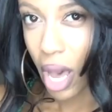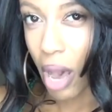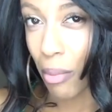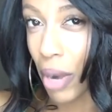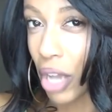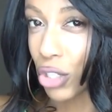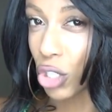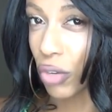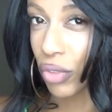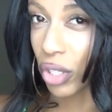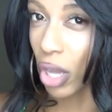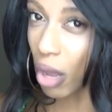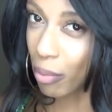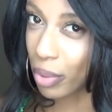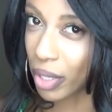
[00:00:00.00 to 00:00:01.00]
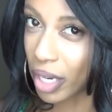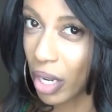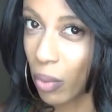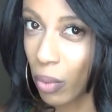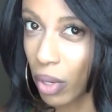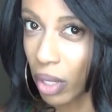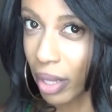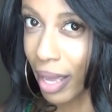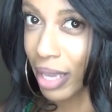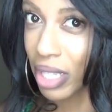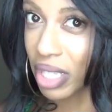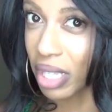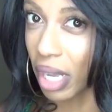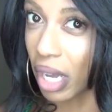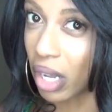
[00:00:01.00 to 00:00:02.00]
I'm not sure if the company will like
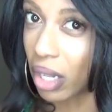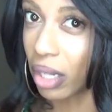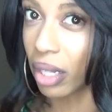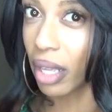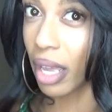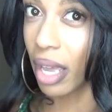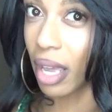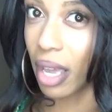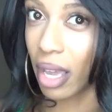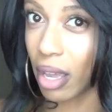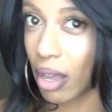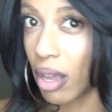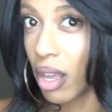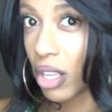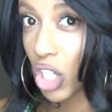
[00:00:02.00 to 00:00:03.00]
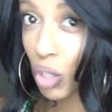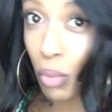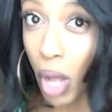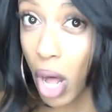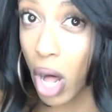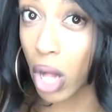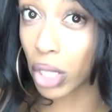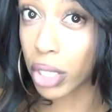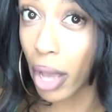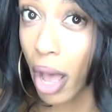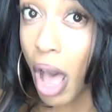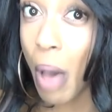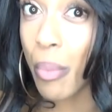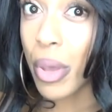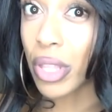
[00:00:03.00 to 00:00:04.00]
sell a small
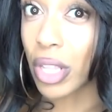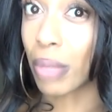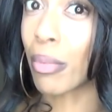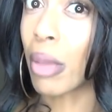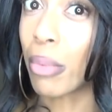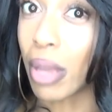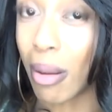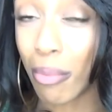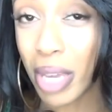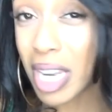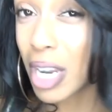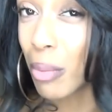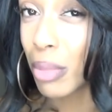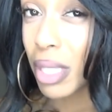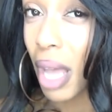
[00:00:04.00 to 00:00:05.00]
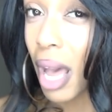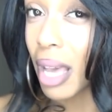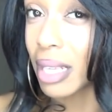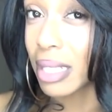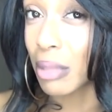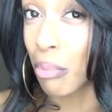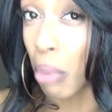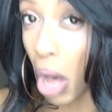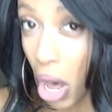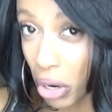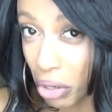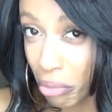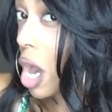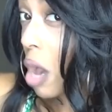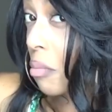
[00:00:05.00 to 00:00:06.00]
top and then maybe a medium-sized
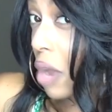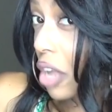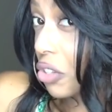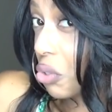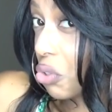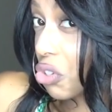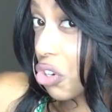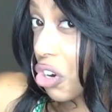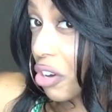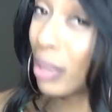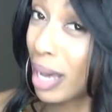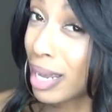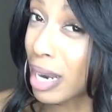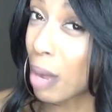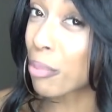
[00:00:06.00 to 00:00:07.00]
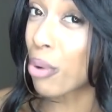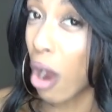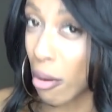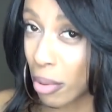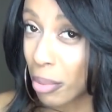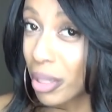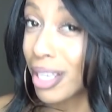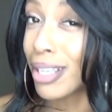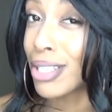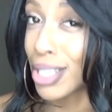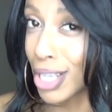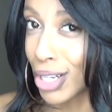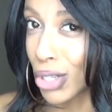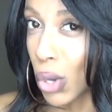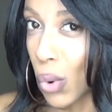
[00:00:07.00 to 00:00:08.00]
bottom. I'm not too sure, but I'm probably
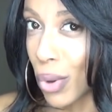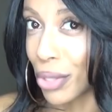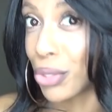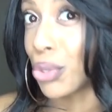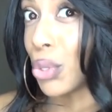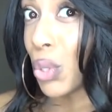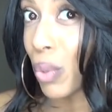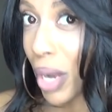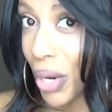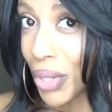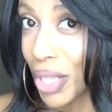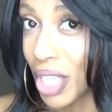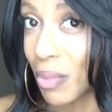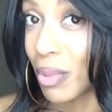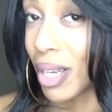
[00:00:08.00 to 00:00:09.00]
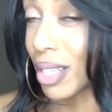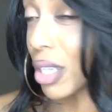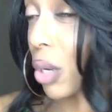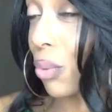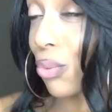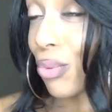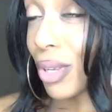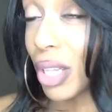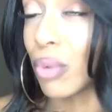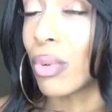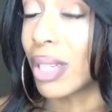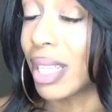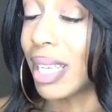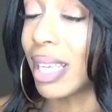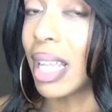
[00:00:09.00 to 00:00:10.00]
still going to wear this because I really,
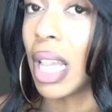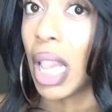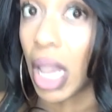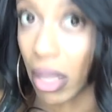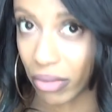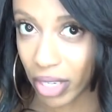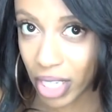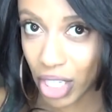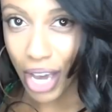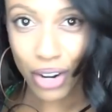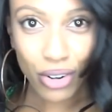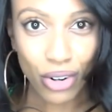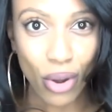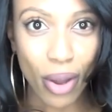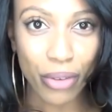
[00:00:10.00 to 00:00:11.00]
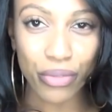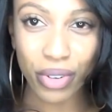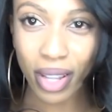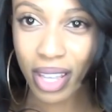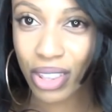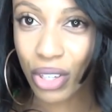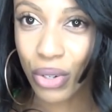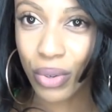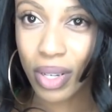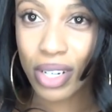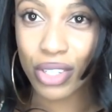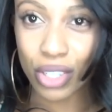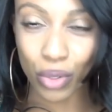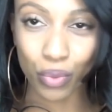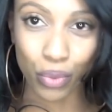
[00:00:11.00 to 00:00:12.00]
really love it. I don't know, I feel like the green
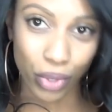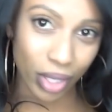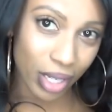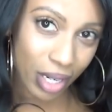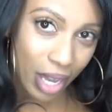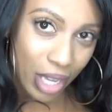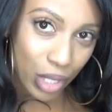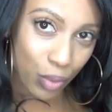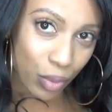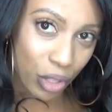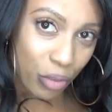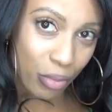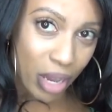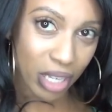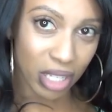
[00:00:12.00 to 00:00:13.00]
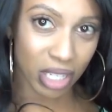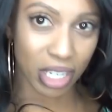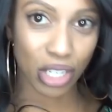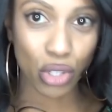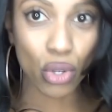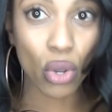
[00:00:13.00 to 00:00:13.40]
is just really nice with my skin